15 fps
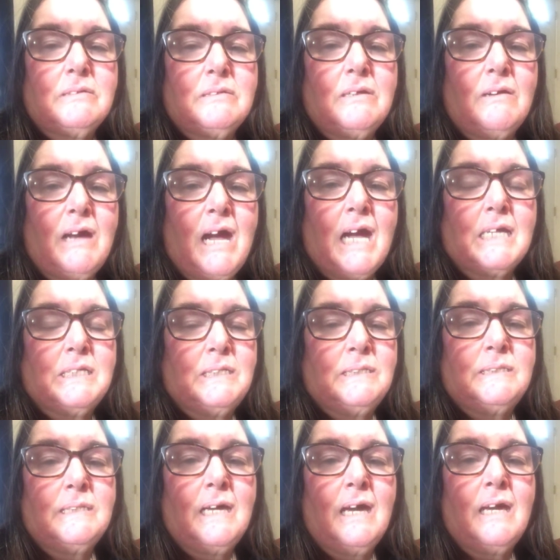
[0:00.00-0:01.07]

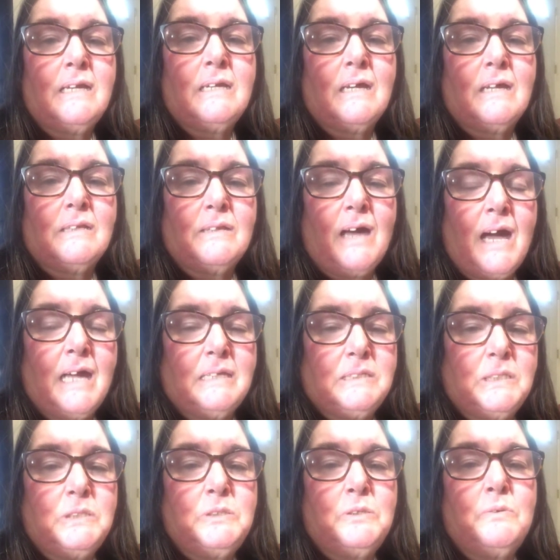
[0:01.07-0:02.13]
actions had a lot
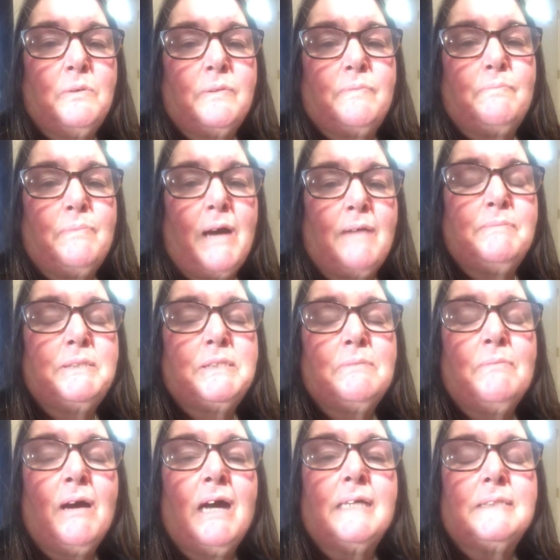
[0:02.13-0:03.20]
to do with Bob's
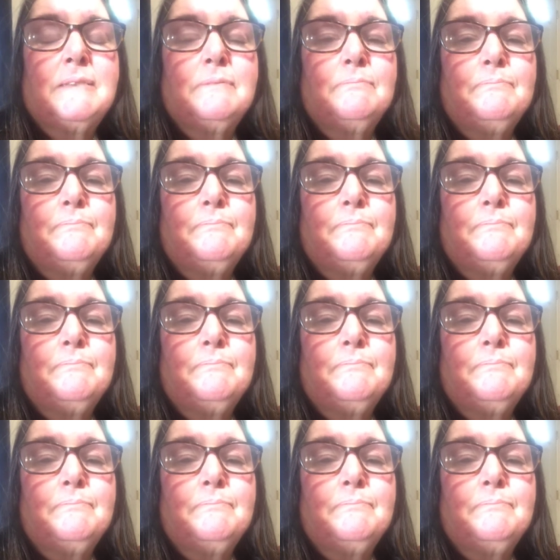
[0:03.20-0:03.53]
demise.